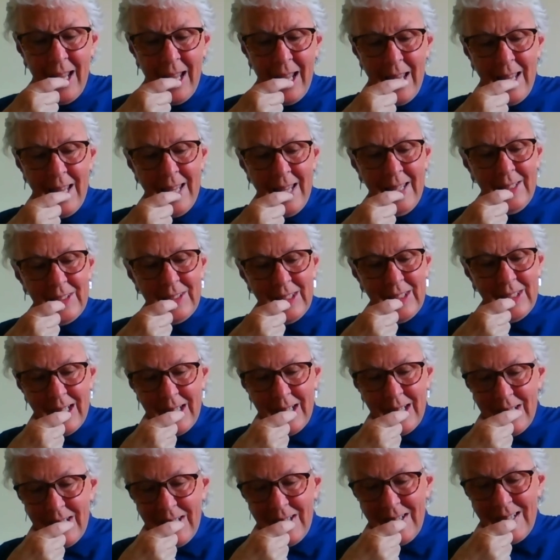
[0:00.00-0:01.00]

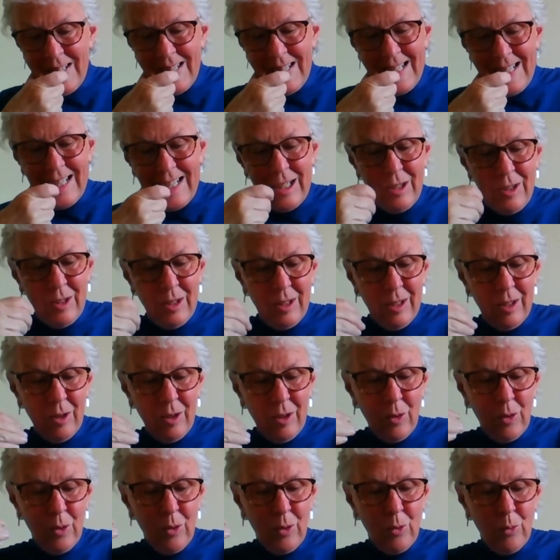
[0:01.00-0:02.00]
So
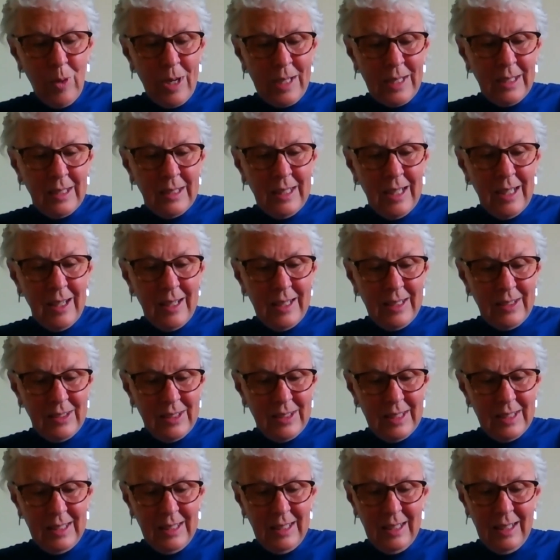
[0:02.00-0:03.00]

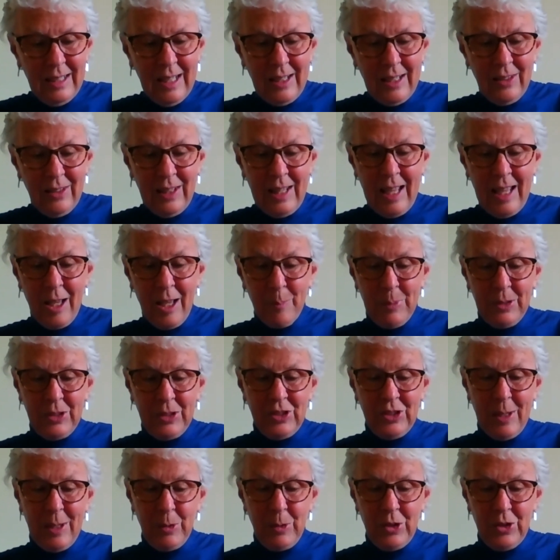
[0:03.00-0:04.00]
recognizing that our
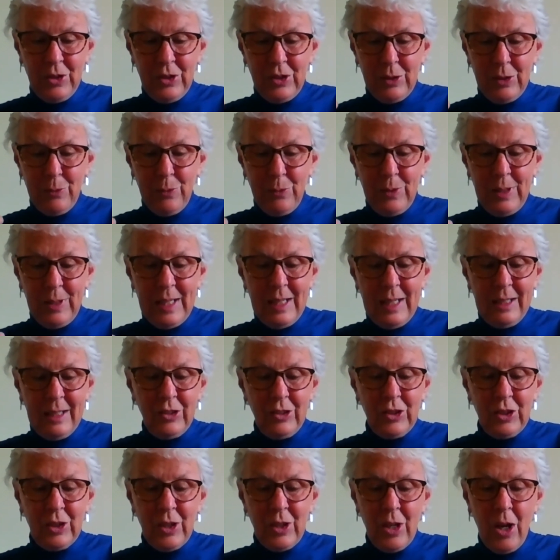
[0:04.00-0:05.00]
perceptions and feelings
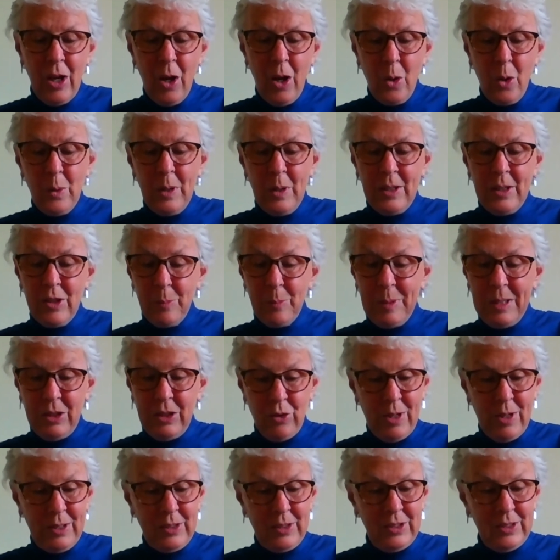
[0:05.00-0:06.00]
are not wholly to be
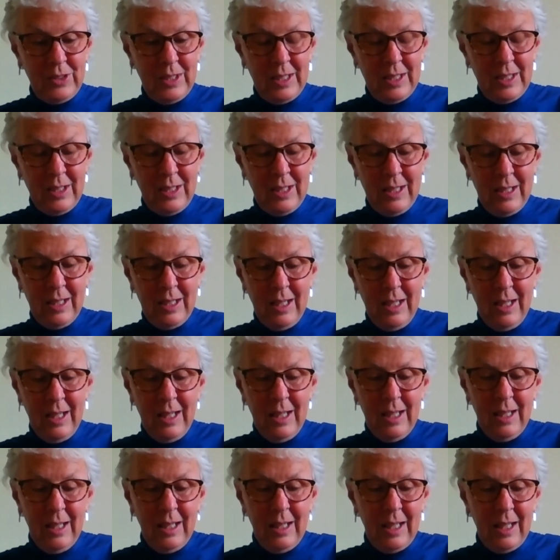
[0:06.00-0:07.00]
trusted,
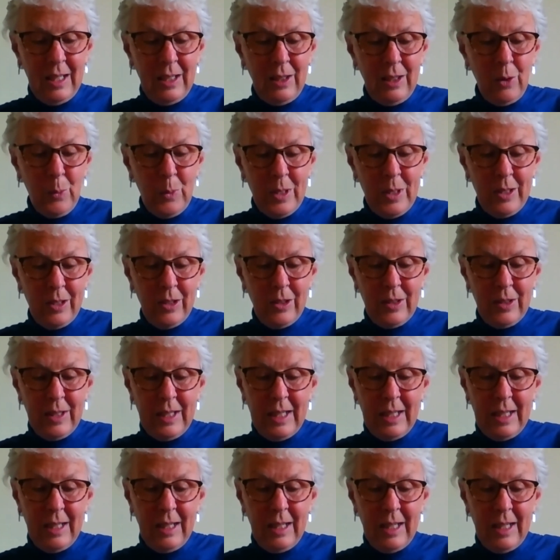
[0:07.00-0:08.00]
in the work
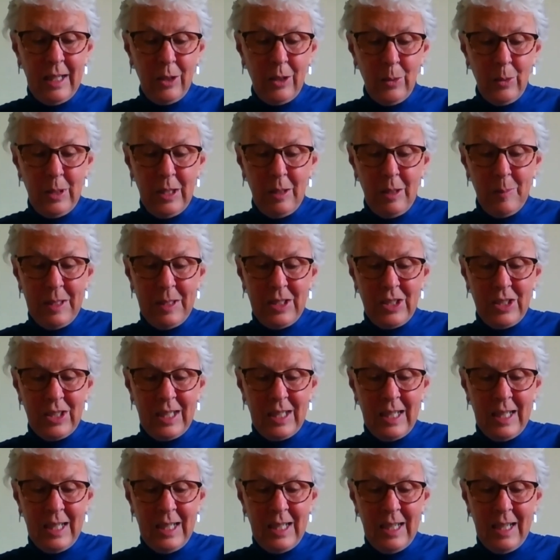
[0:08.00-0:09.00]
on
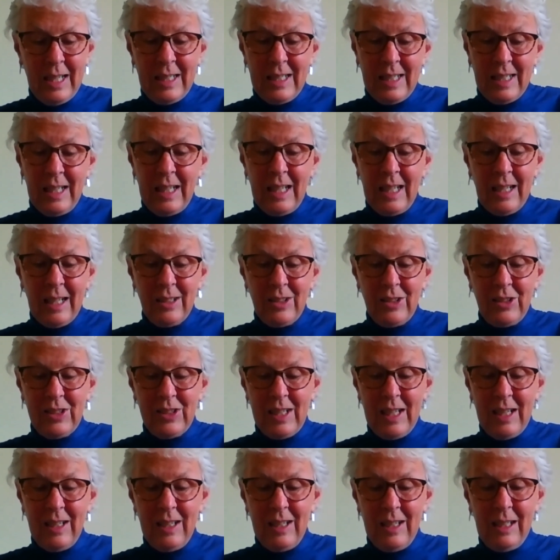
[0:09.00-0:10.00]
equanimity and any
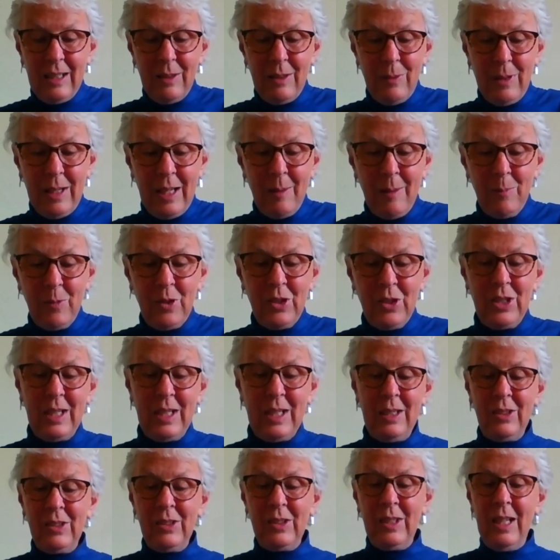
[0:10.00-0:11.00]
understanding of
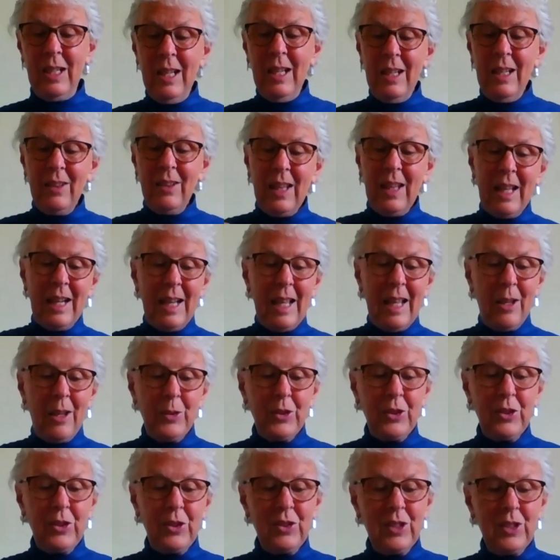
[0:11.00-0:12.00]
emptiness, that allows
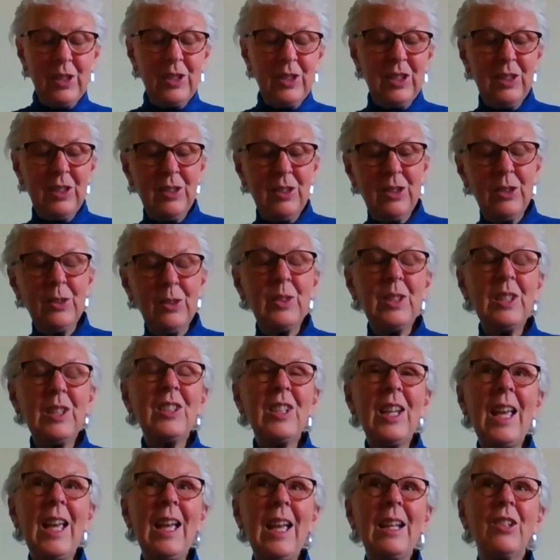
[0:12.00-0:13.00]
us to
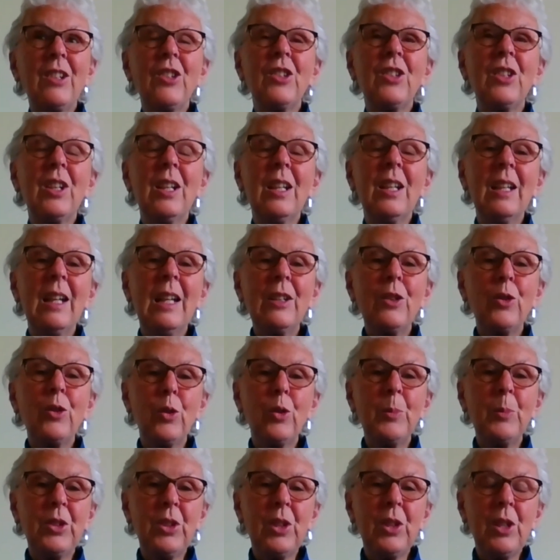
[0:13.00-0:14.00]
detach and to
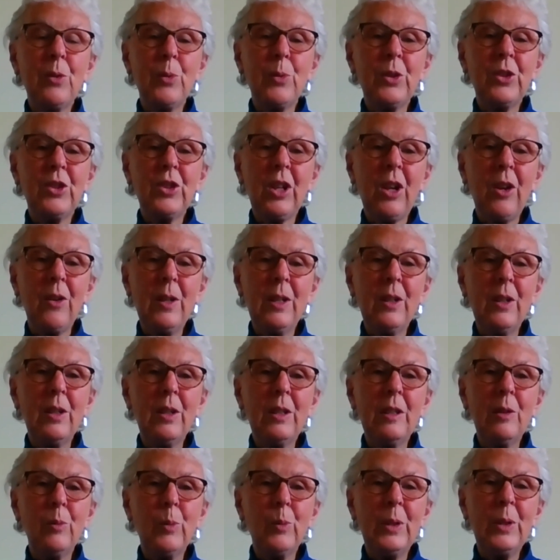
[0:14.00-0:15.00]
observe what's going on
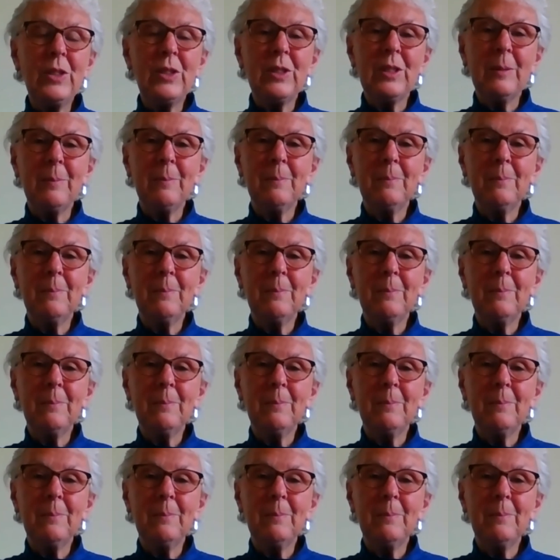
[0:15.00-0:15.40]
in wisdom.